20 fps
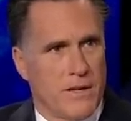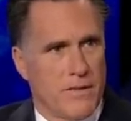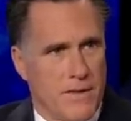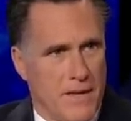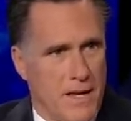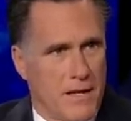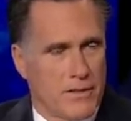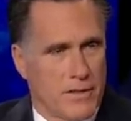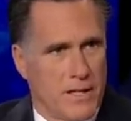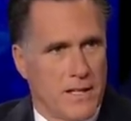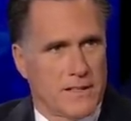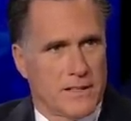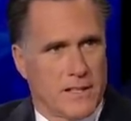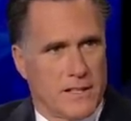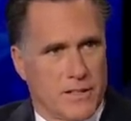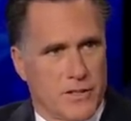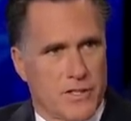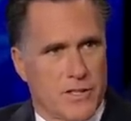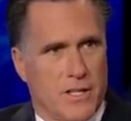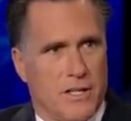in the Outer
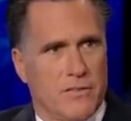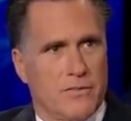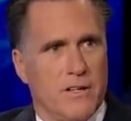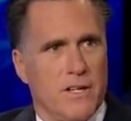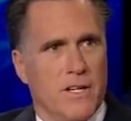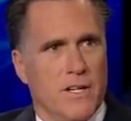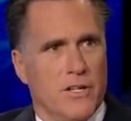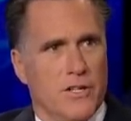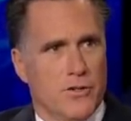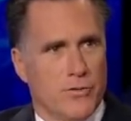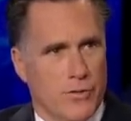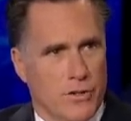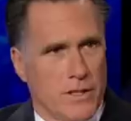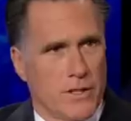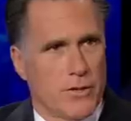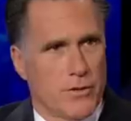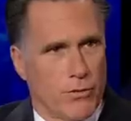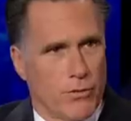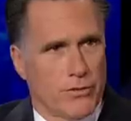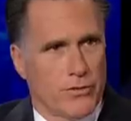Continental Shelf, drill
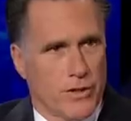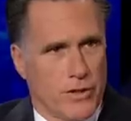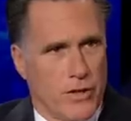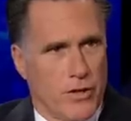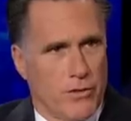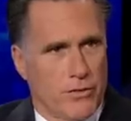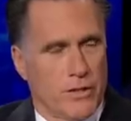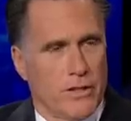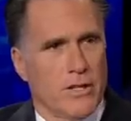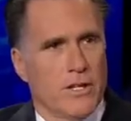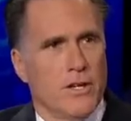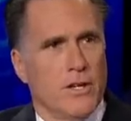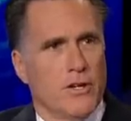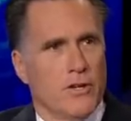in North Dakota,